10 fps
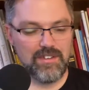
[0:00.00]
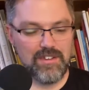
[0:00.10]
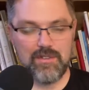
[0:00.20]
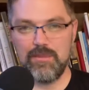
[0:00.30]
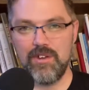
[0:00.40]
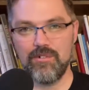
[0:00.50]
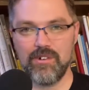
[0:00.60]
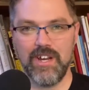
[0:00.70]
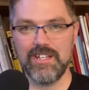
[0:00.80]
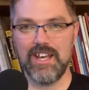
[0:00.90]
these would be
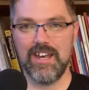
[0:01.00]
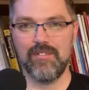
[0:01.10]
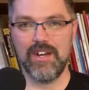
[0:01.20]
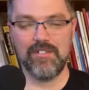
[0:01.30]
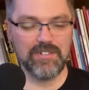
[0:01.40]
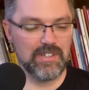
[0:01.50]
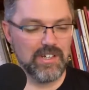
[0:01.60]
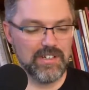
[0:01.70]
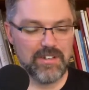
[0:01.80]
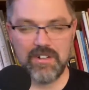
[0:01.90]
great to have out
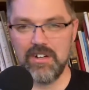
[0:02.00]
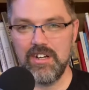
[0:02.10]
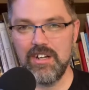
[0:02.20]
on your